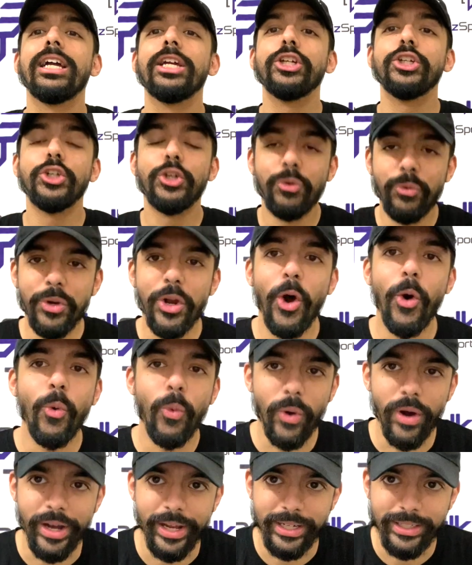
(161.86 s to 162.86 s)
you know
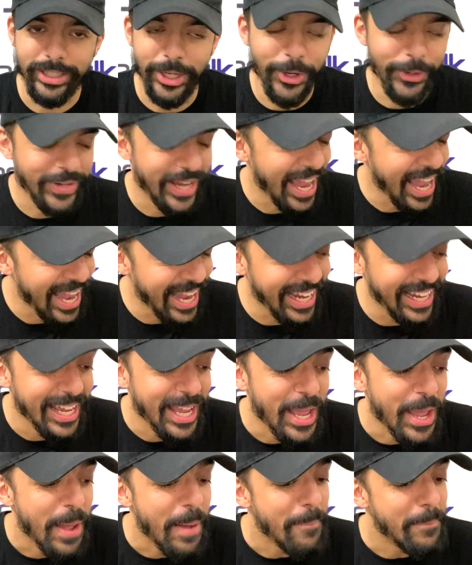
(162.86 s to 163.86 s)
what, okay?
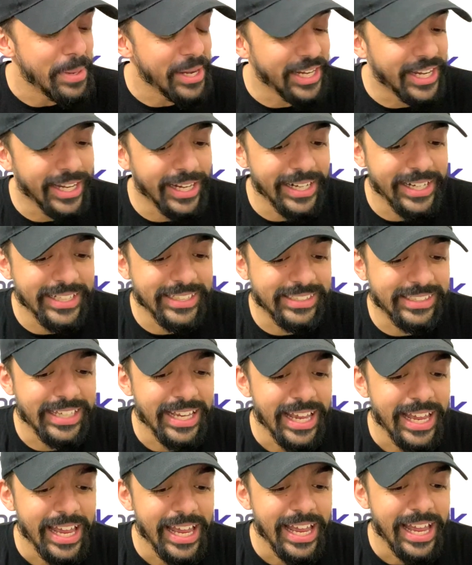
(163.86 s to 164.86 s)
Because
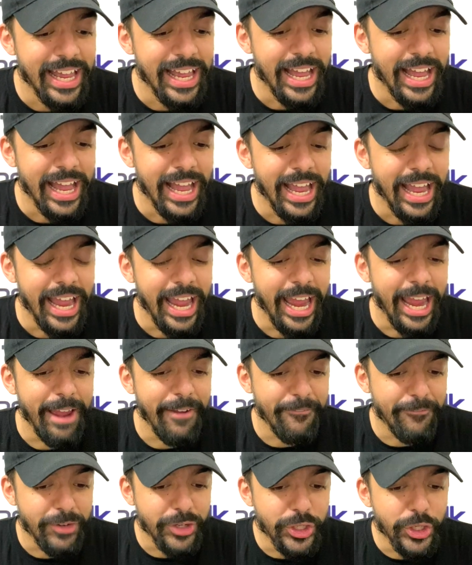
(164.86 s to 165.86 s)

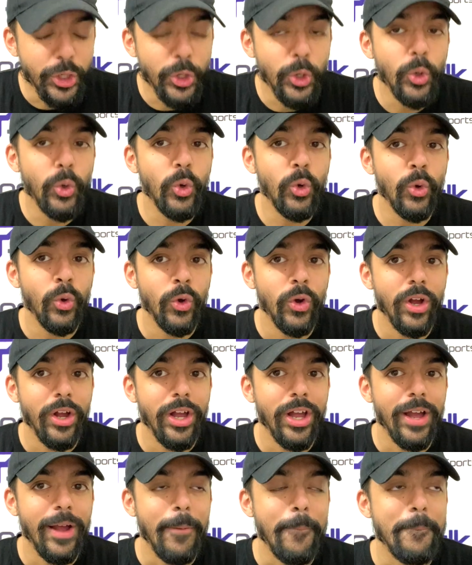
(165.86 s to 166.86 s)
if you
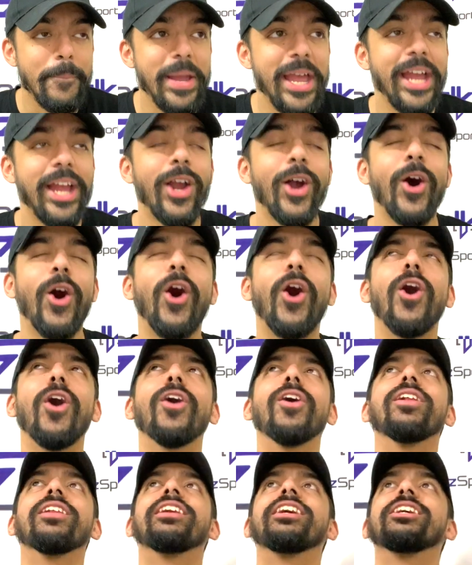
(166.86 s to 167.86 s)
make
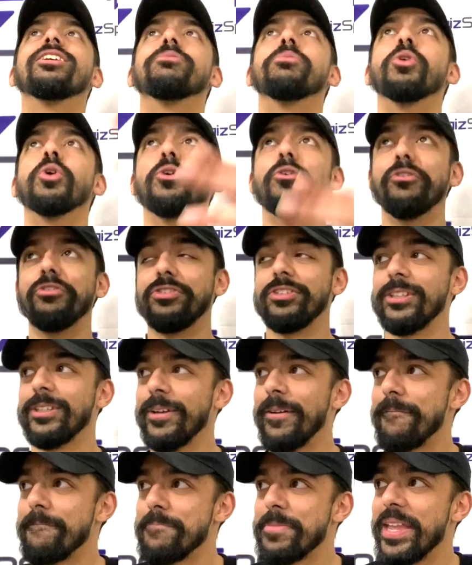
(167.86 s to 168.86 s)
all these moves
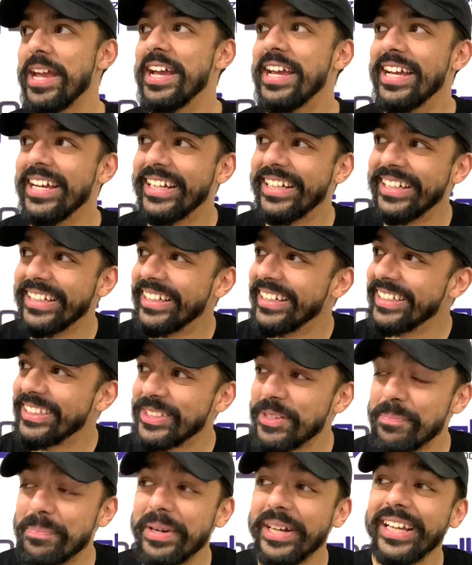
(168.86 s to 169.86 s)

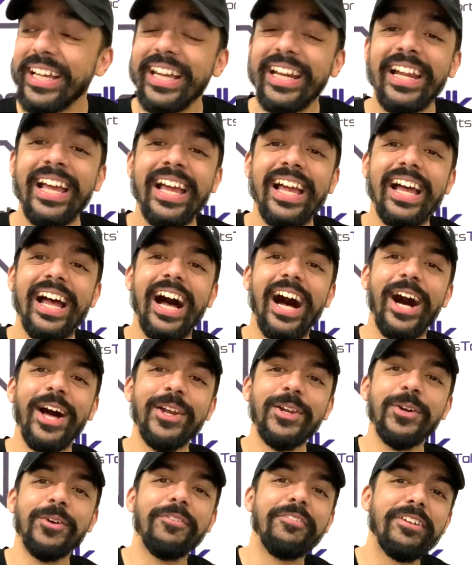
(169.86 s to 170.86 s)
to bring in a
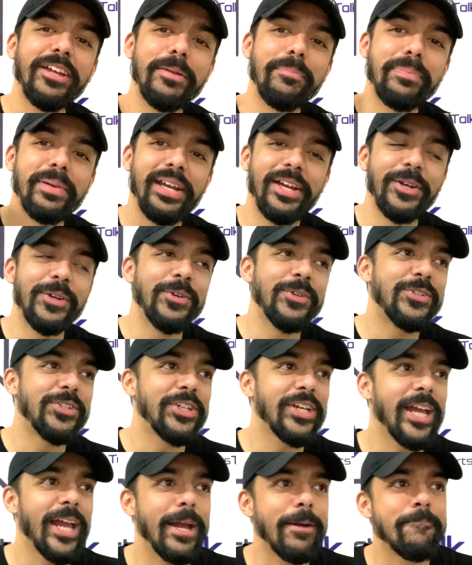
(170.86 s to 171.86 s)
new VP, a new
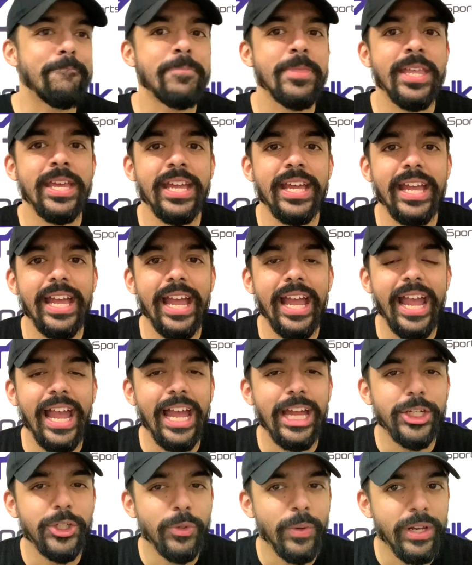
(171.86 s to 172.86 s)
GM,
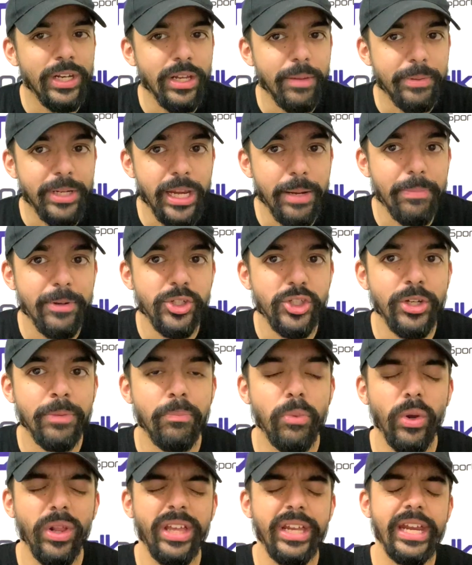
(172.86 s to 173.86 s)
and you end up keeping Jim
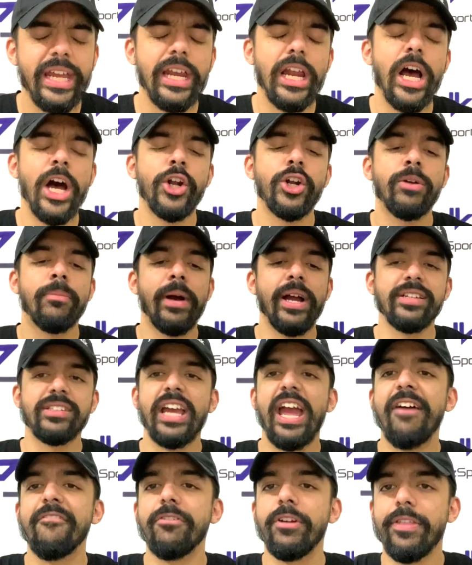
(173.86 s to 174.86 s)
Boylen, it undermines
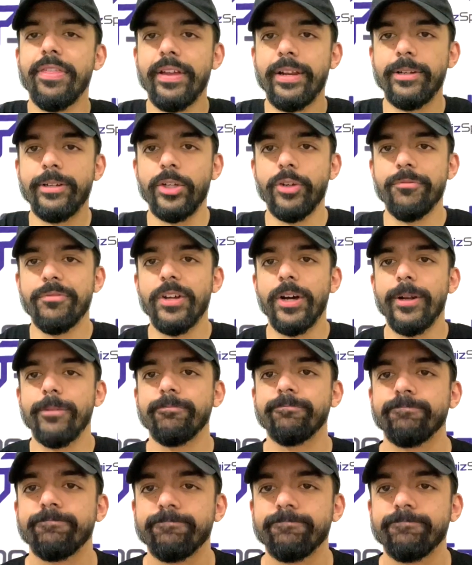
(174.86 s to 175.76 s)
everything you've done,